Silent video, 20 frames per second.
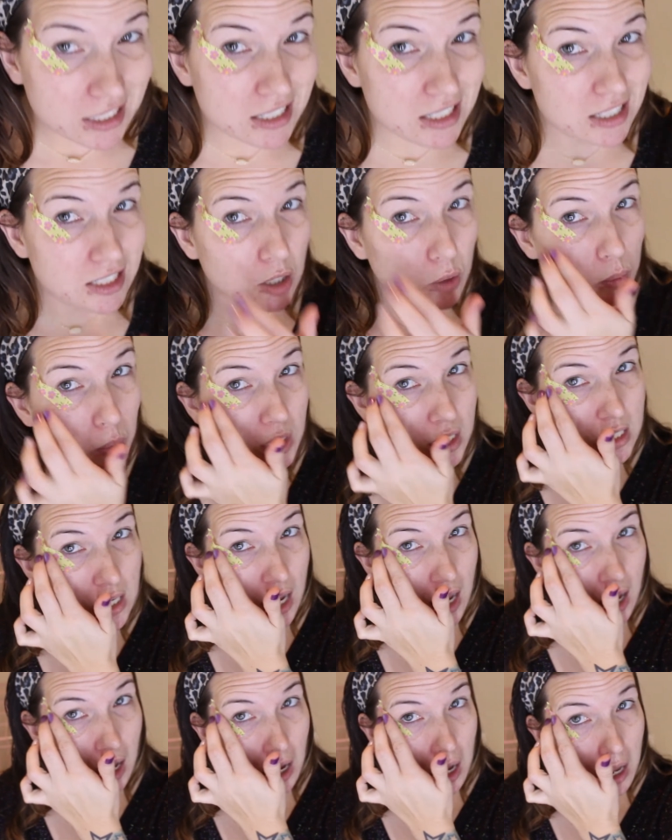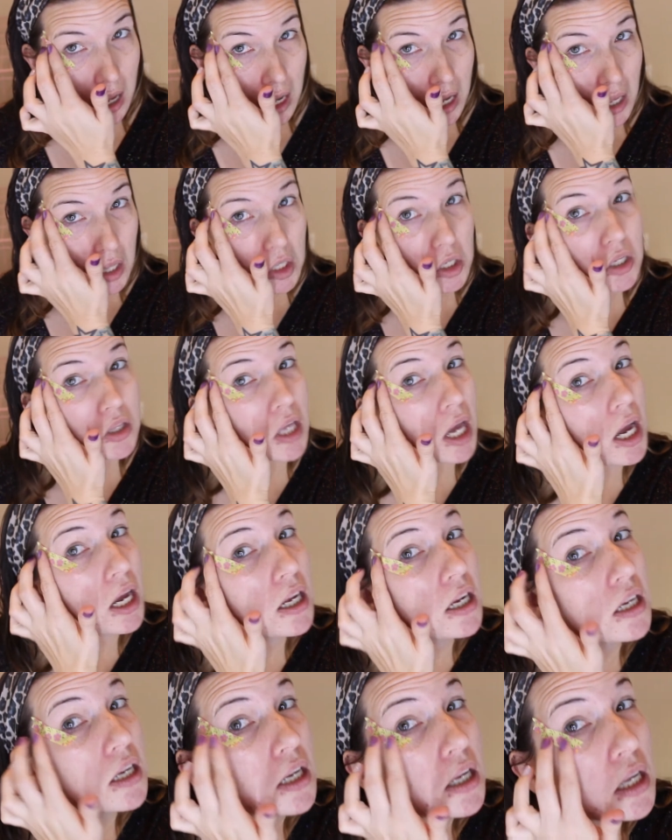So pretty. Look at that.
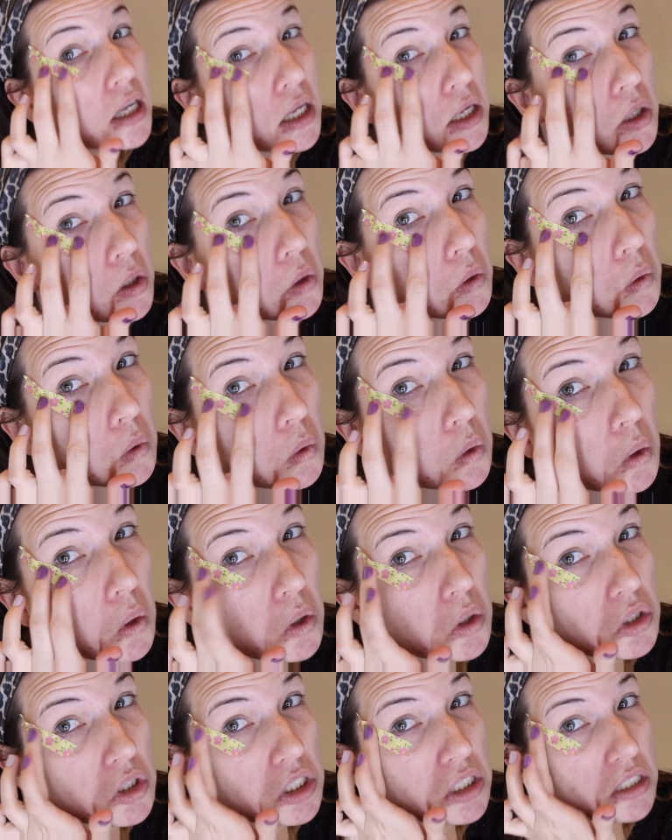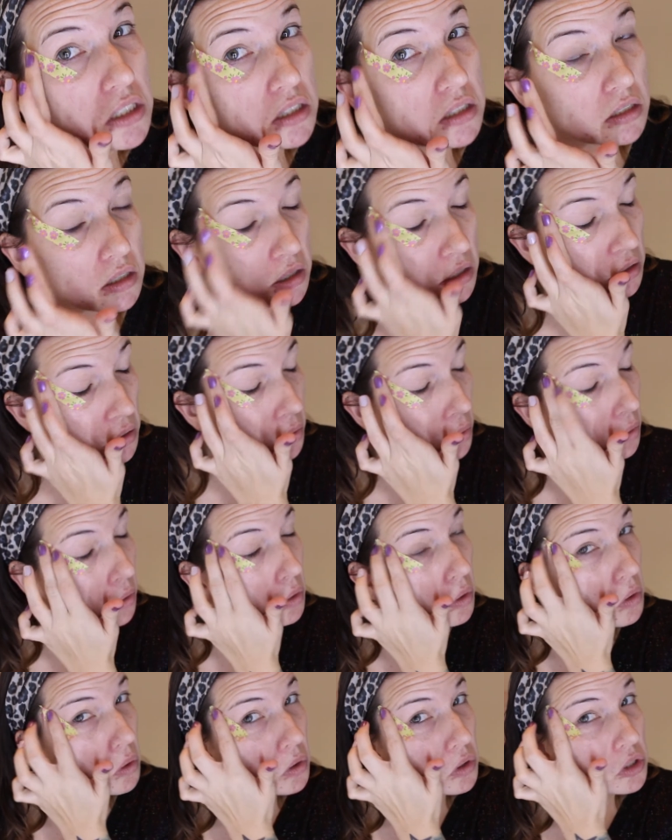Gorgeous.
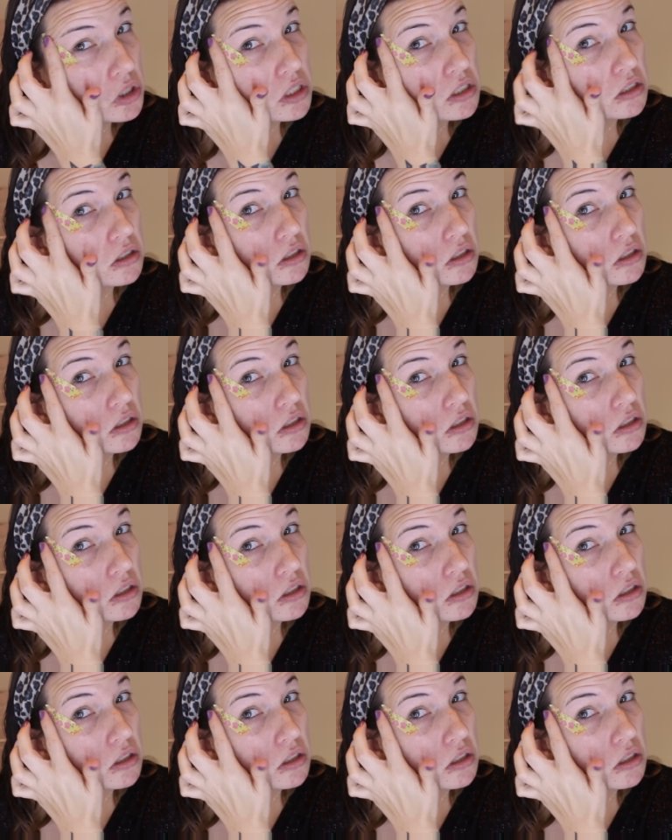Gorgeous,